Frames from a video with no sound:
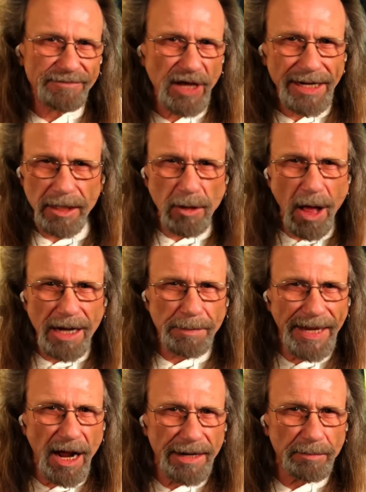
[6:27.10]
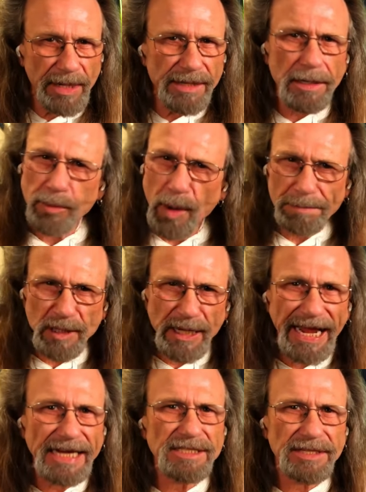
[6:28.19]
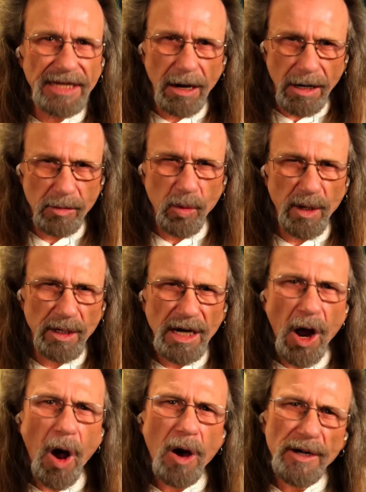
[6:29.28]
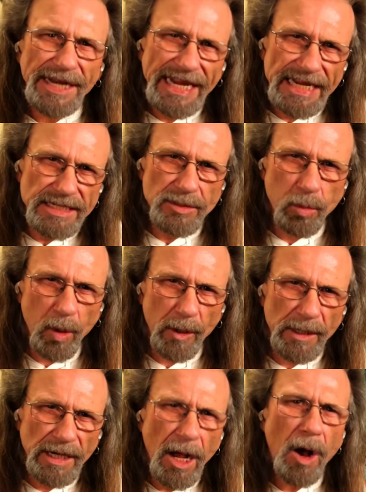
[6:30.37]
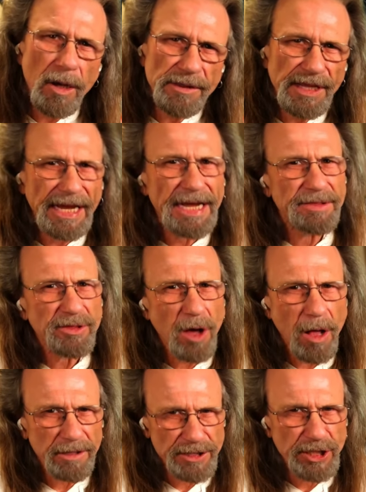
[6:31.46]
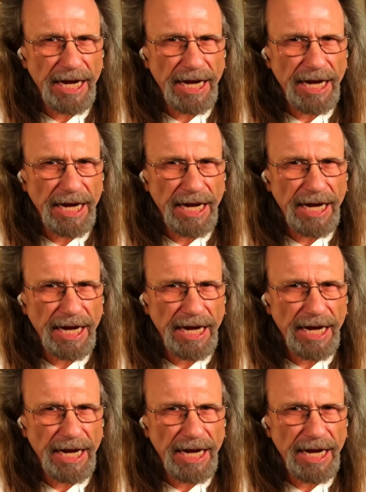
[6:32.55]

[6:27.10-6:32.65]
got a clock behind me that replicates the artwork on his work on the anthology